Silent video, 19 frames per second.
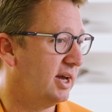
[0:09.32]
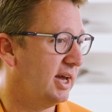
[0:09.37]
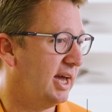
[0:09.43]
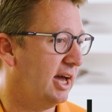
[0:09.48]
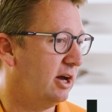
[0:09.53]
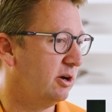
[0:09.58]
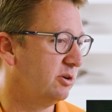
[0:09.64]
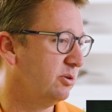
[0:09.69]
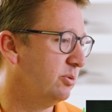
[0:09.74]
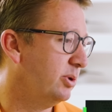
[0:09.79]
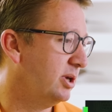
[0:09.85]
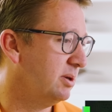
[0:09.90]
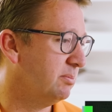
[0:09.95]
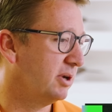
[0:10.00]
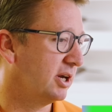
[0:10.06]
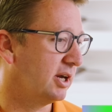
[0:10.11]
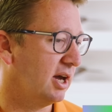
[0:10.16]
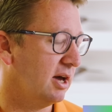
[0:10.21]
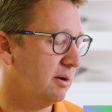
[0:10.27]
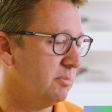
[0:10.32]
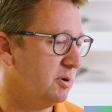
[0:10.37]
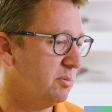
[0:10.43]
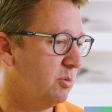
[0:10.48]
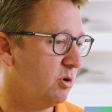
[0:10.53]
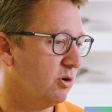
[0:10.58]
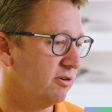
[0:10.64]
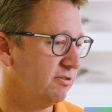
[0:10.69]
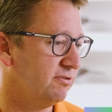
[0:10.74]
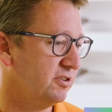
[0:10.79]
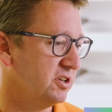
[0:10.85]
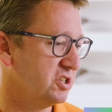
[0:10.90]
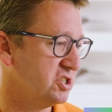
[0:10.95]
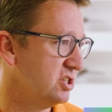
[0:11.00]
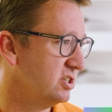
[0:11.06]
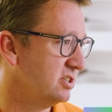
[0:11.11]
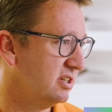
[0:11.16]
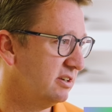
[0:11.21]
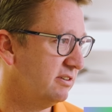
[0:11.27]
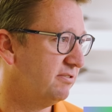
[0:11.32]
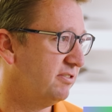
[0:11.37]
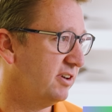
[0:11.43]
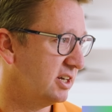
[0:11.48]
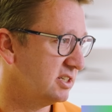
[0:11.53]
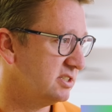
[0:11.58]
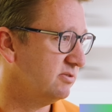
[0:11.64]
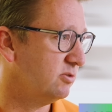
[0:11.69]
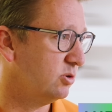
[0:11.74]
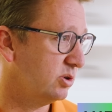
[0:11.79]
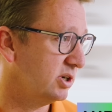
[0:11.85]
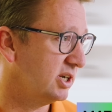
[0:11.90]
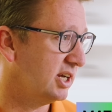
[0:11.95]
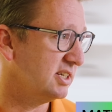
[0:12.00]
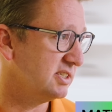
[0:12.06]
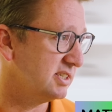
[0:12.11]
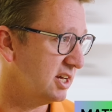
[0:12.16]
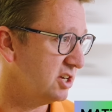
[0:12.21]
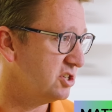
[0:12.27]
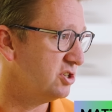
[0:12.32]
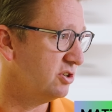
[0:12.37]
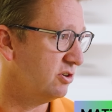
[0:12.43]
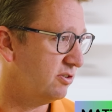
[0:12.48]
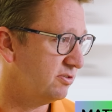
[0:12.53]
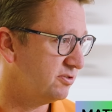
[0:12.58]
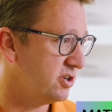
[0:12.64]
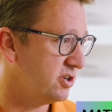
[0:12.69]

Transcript: how do we become a more efficient and effective organization off